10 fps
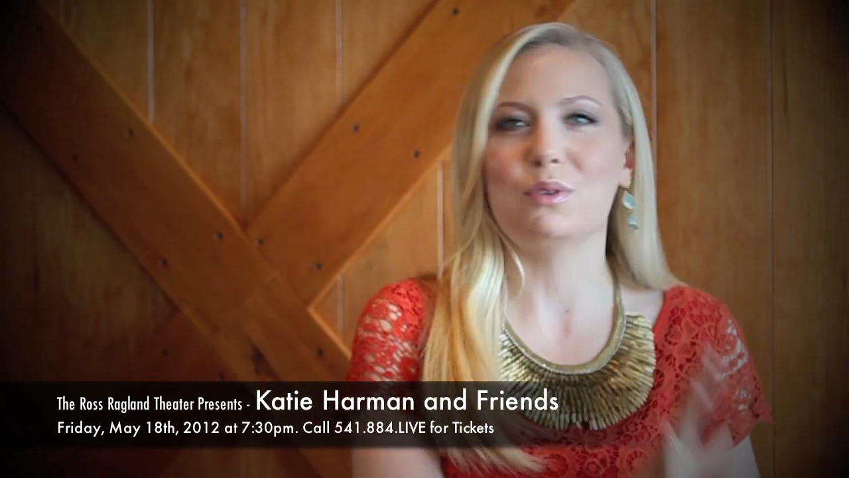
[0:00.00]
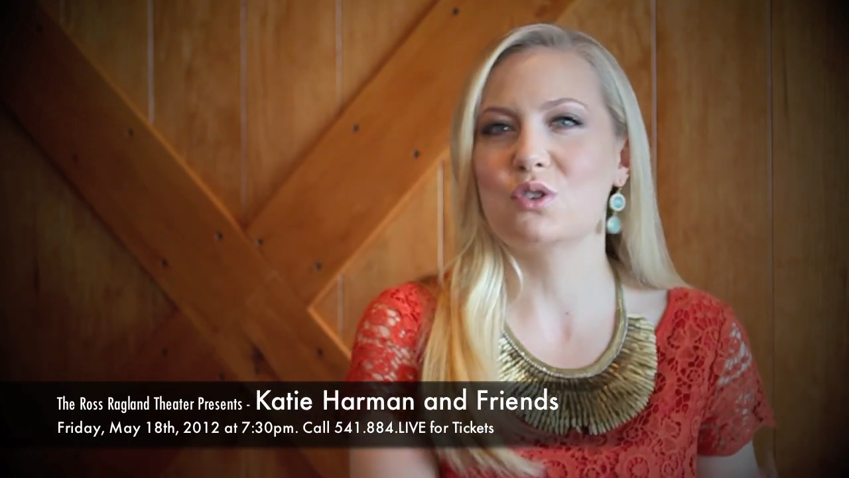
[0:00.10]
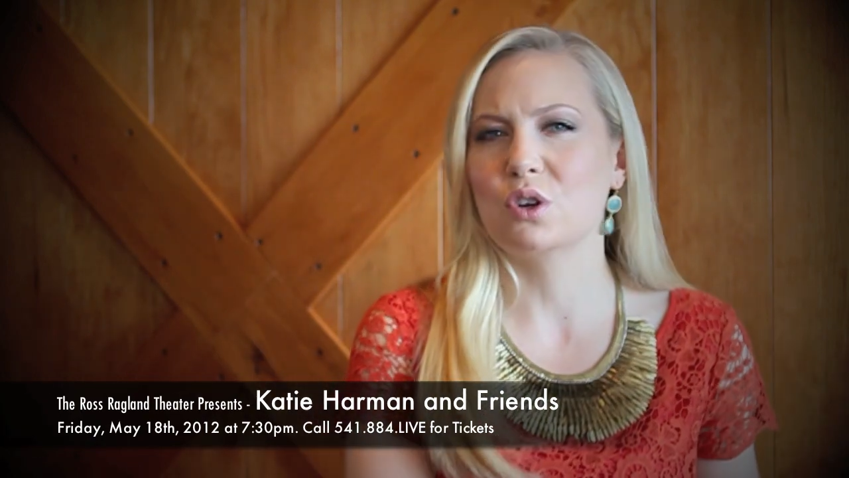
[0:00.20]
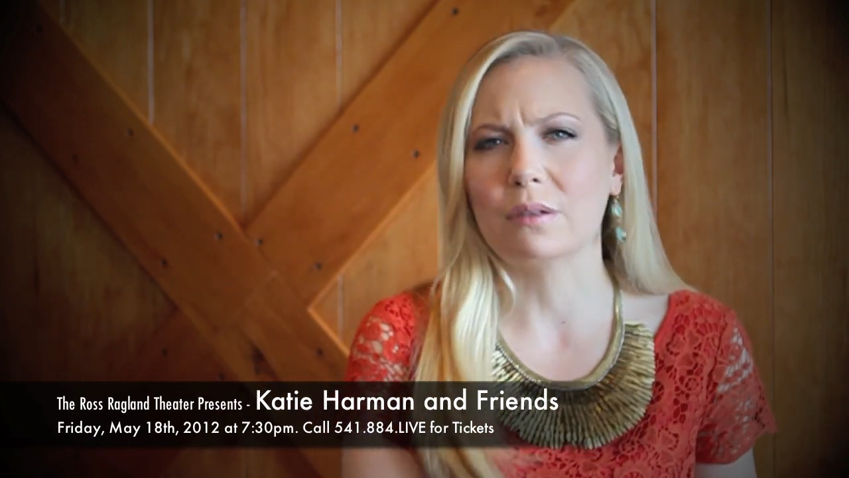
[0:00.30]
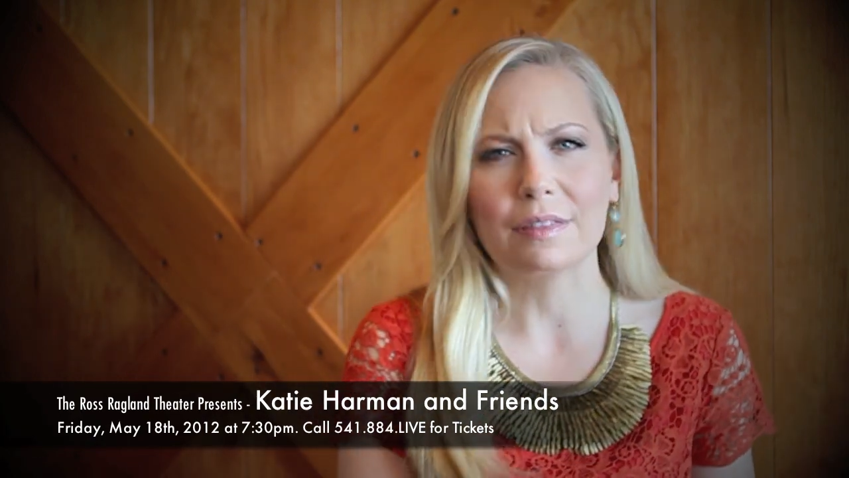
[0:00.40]

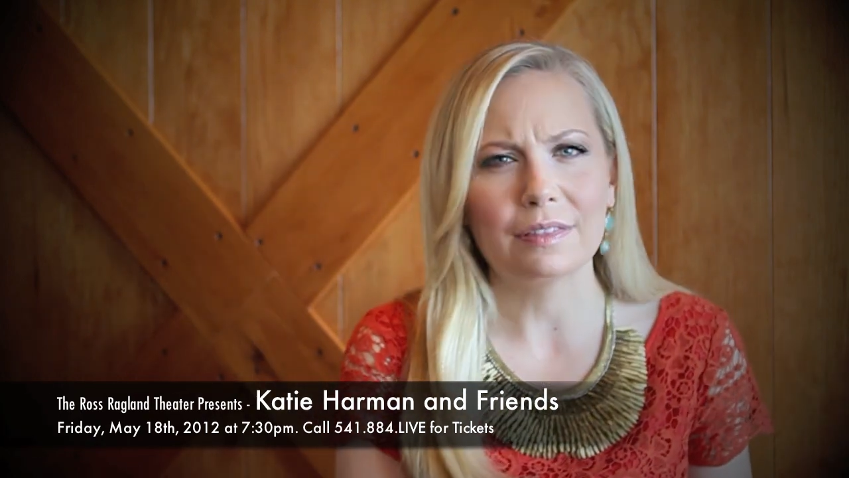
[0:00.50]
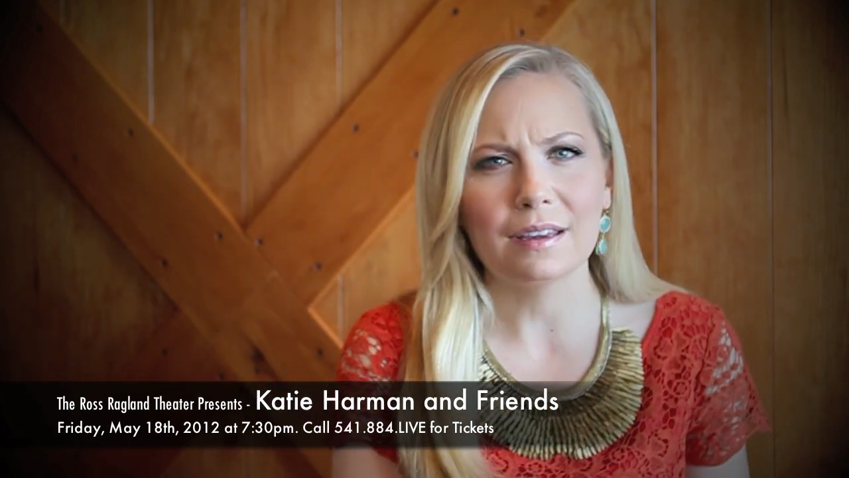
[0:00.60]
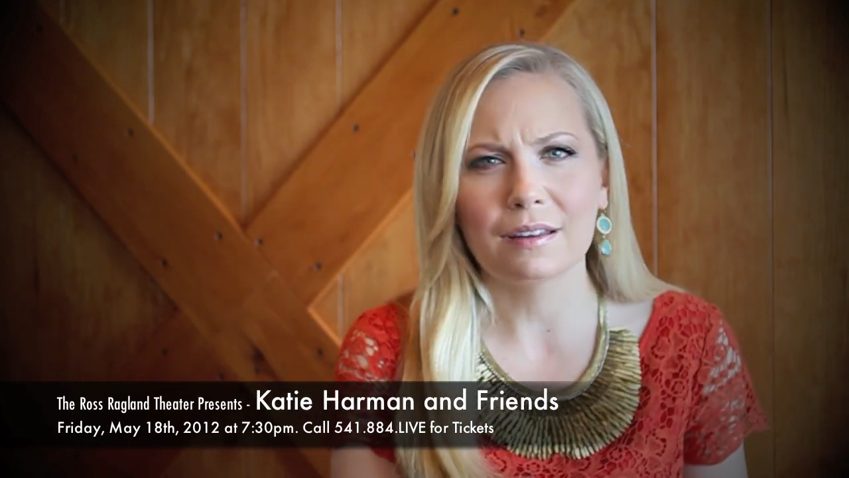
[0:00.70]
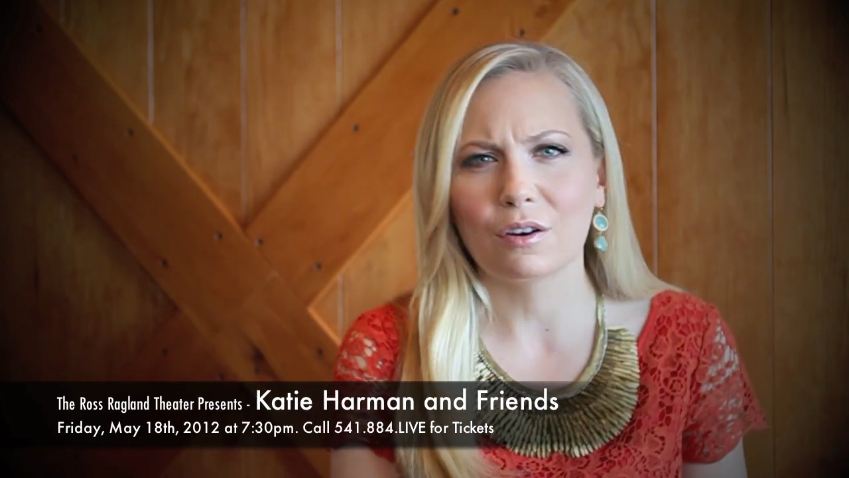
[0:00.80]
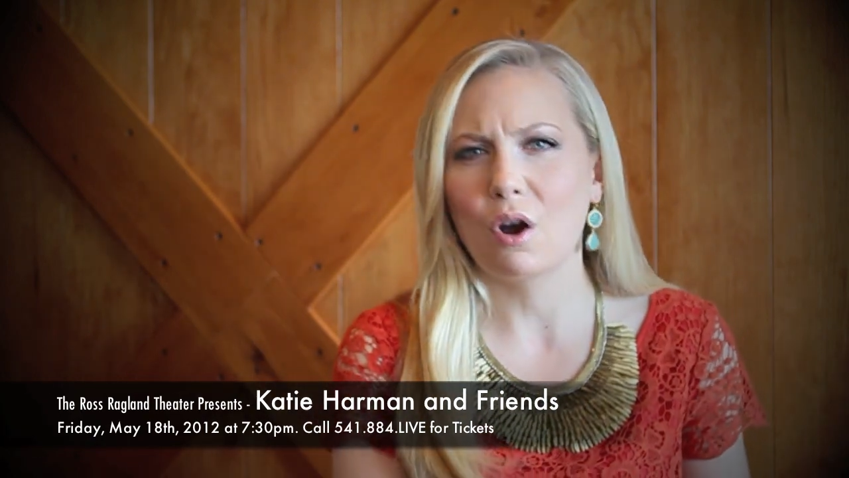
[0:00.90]
musical
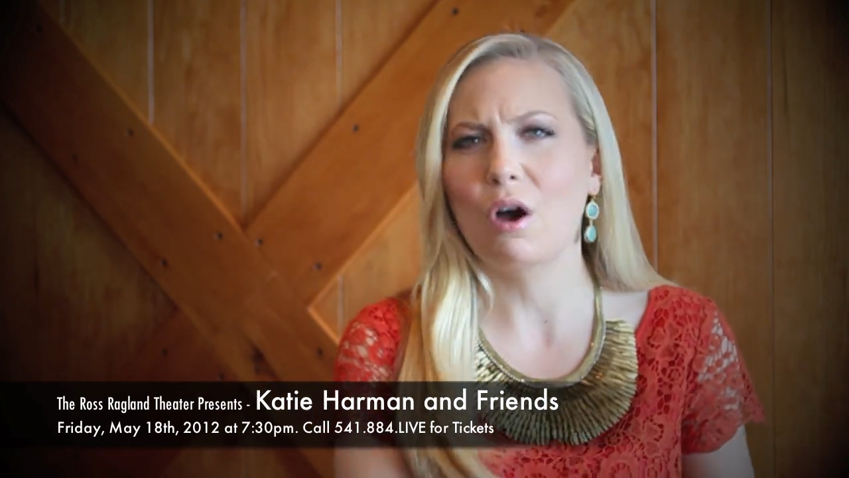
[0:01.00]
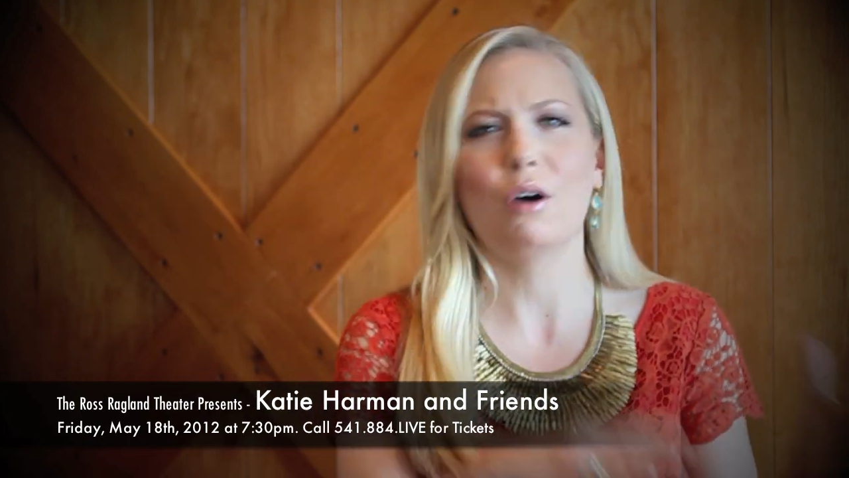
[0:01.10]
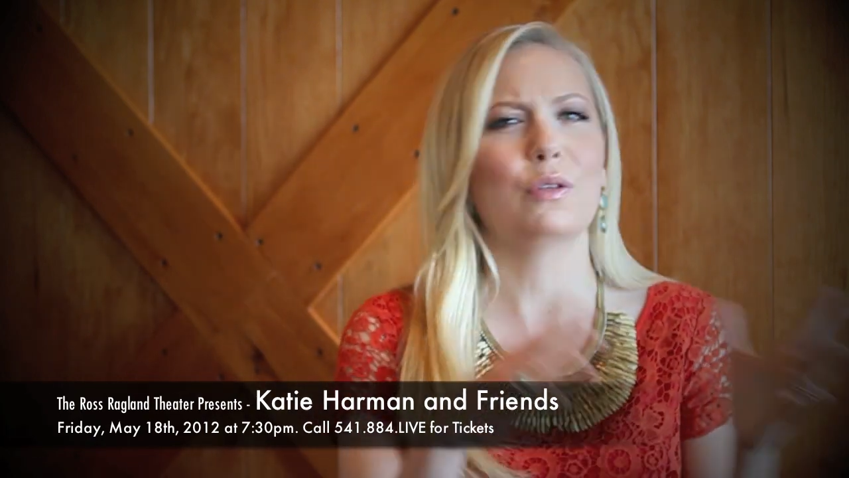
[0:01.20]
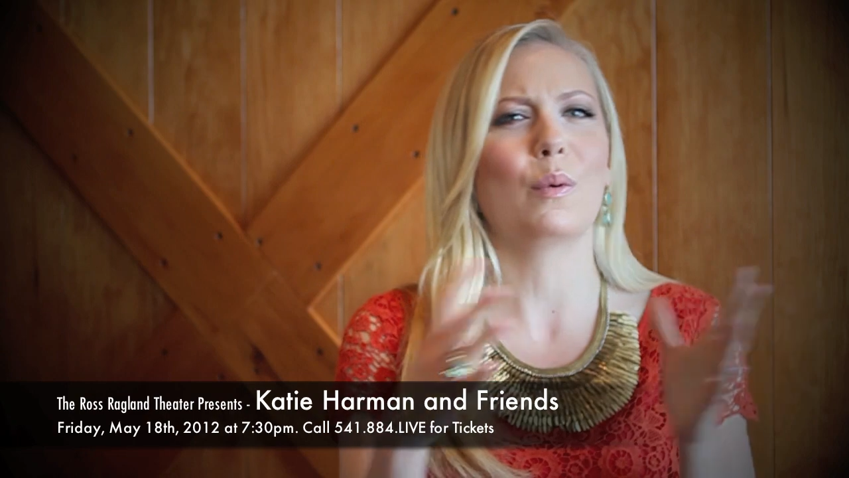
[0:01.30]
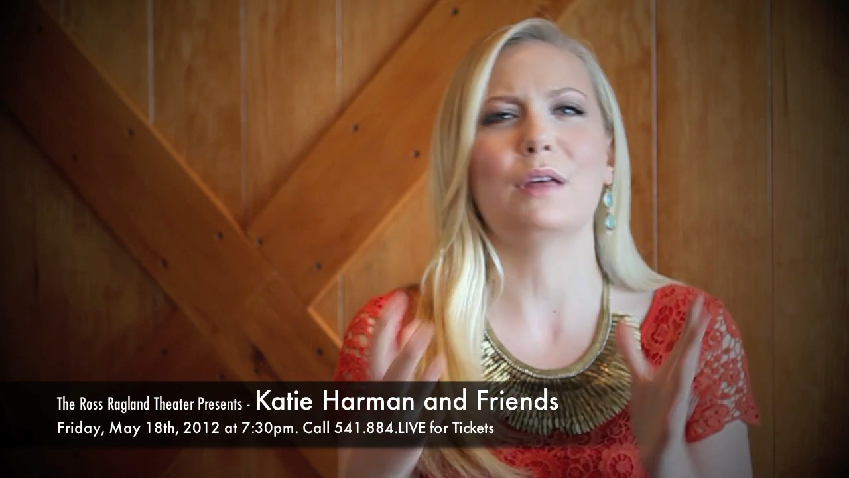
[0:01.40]
theater
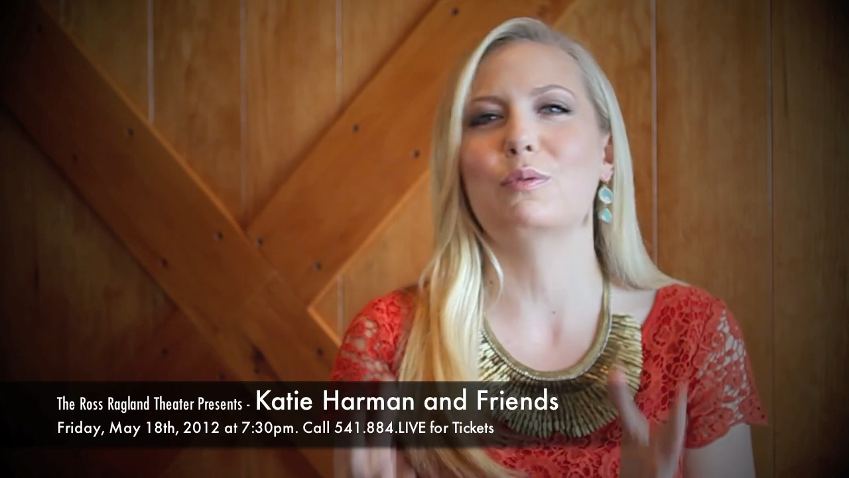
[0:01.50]
all the way